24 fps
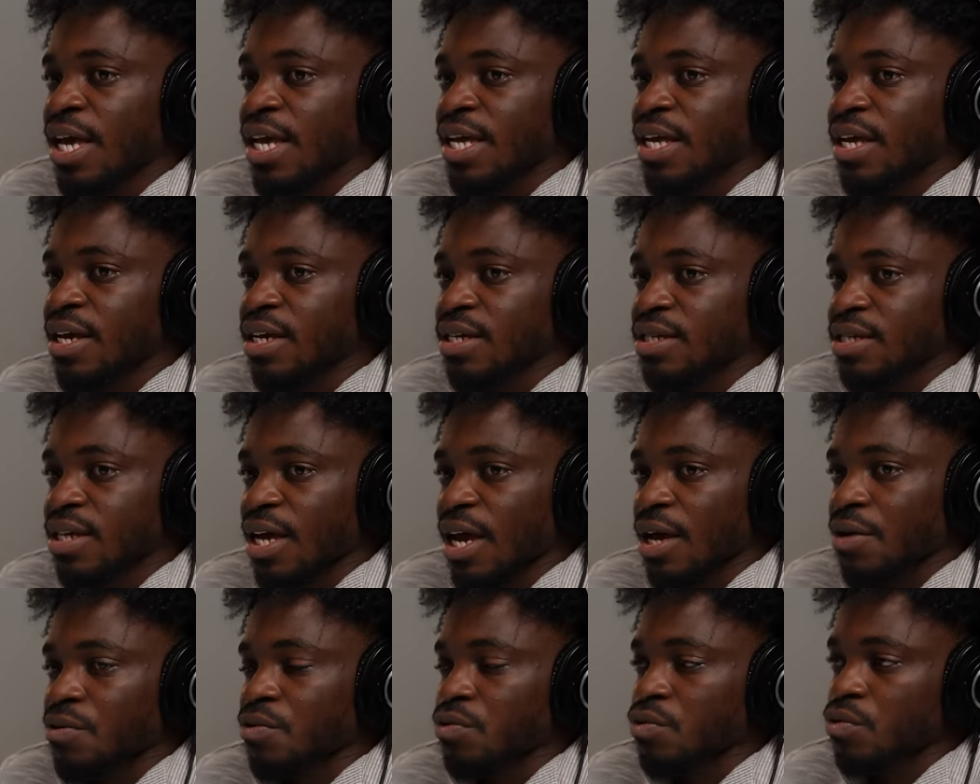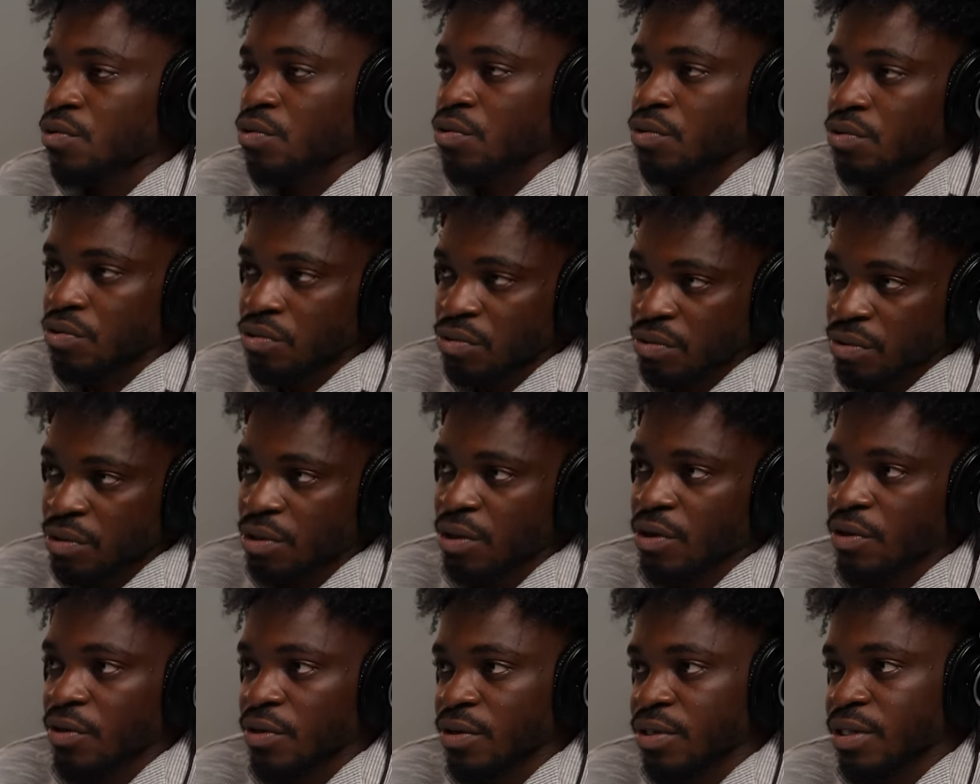yes, I own Google,
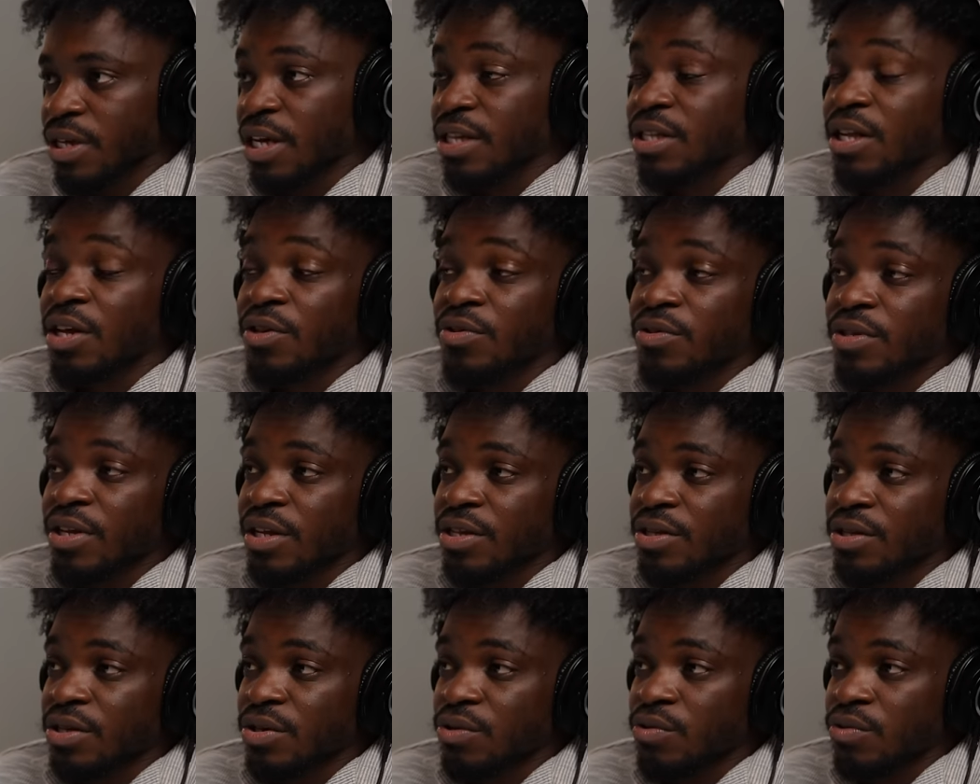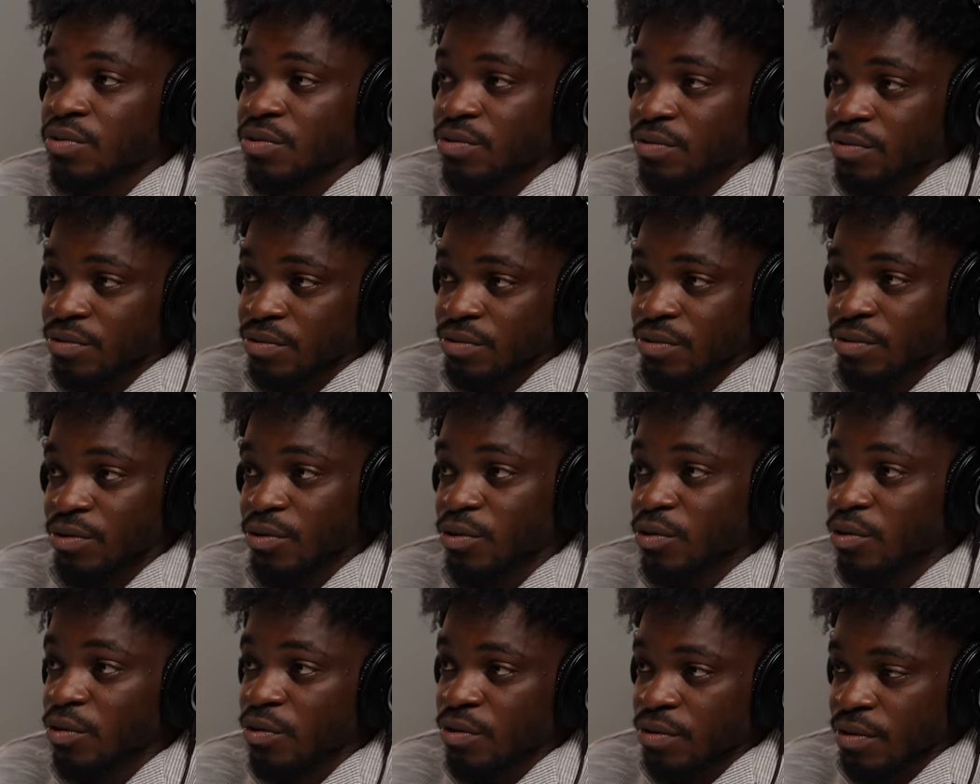because I downloaded the Google
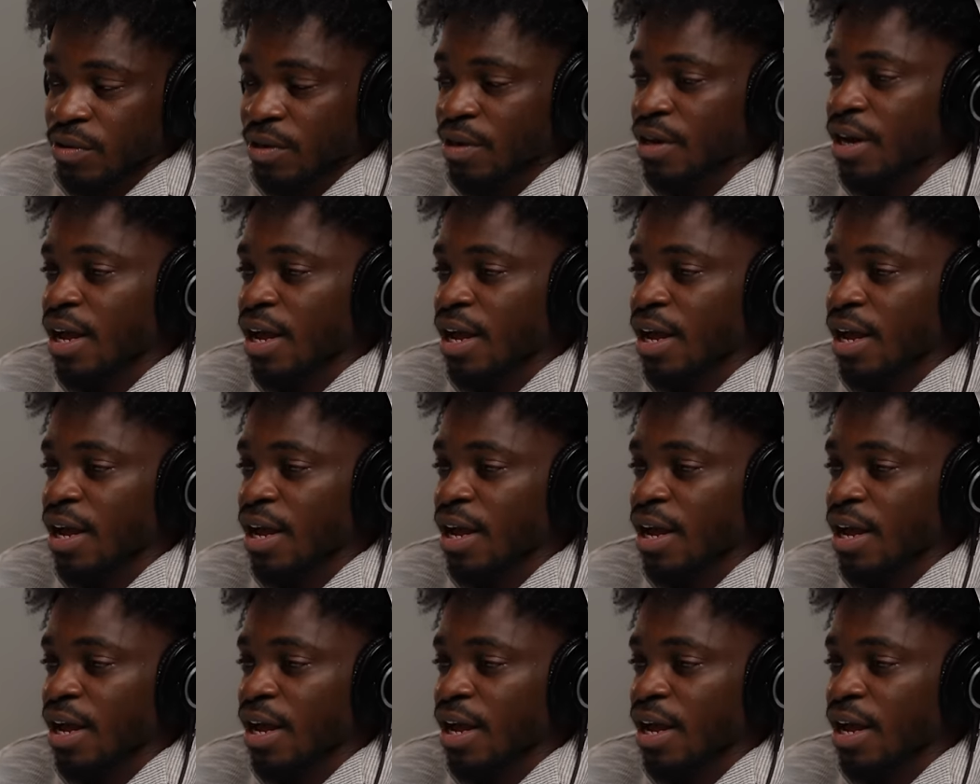logo